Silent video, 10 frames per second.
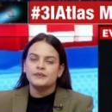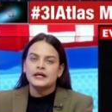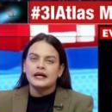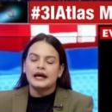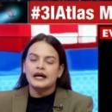
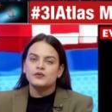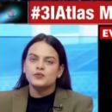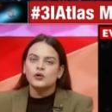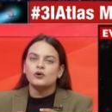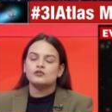and we
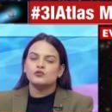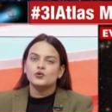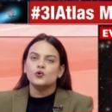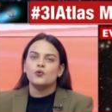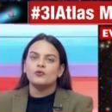also
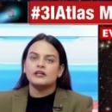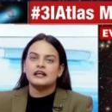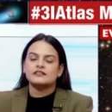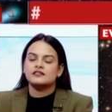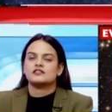know that
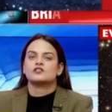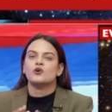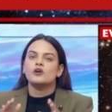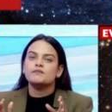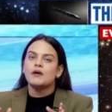this is
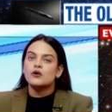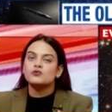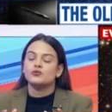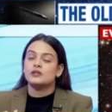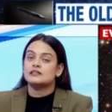not bound to
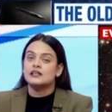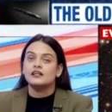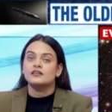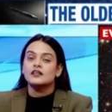our sun.